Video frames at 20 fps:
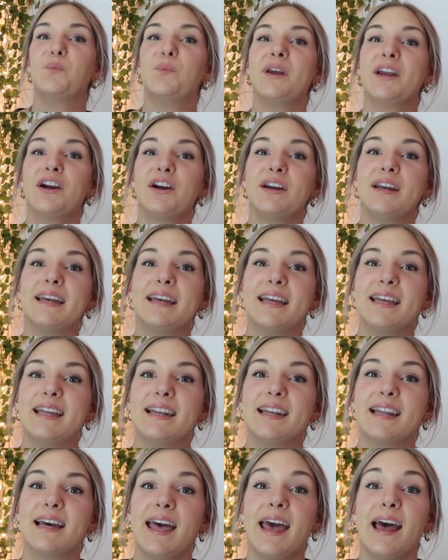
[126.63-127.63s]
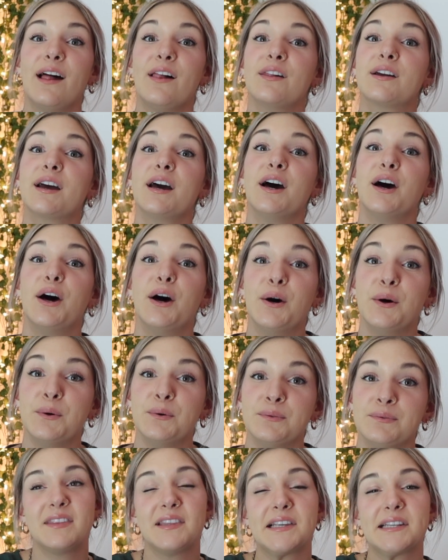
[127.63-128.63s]
We are in El
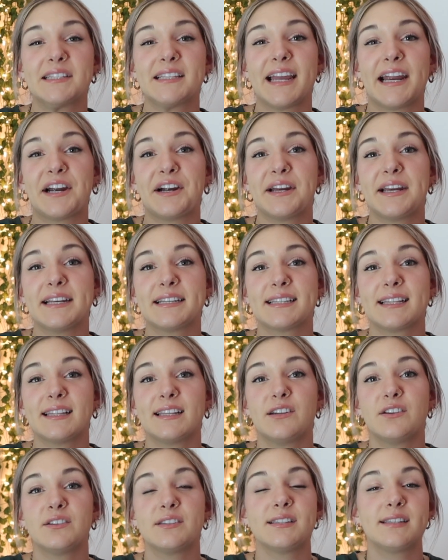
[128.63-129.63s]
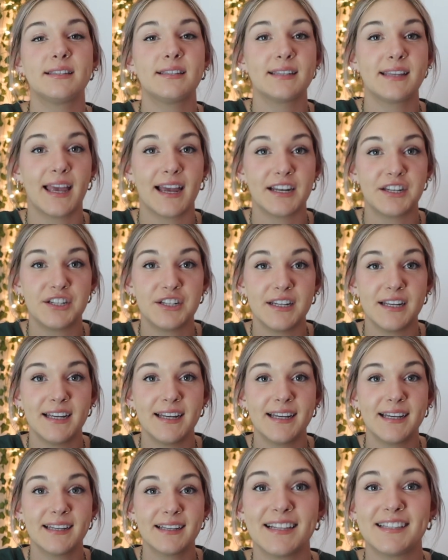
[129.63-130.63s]
Cajon. This area is a little sketchy.